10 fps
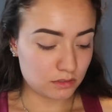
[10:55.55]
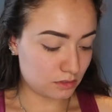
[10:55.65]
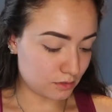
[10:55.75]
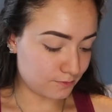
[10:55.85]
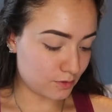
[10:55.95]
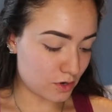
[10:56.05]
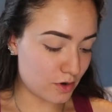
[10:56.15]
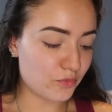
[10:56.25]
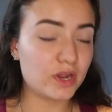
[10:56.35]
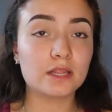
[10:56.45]
So
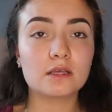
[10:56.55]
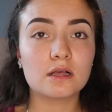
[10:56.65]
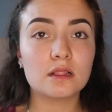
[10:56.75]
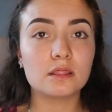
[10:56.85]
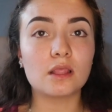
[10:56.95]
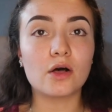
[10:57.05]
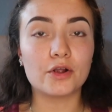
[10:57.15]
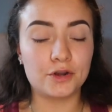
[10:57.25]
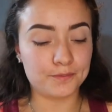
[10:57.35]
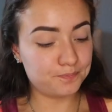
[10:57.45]
for Ring the
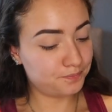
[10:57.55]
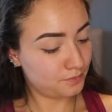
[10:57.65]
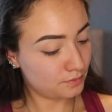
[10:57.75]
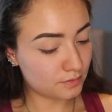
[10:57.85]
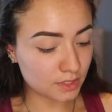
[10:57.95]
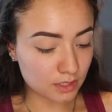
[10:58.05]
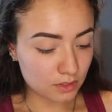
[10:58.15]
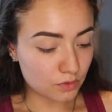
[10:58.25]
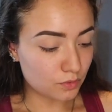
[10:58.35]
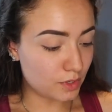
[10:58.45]
Alarm,
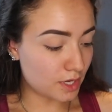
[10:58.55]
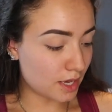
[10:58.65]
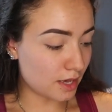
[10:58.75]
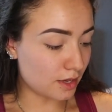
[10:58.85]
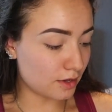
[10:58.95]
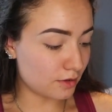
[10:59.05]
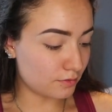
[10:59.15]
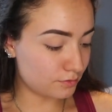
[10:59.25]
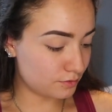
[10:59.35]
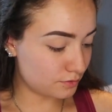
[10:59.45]
we
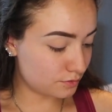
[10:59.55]
have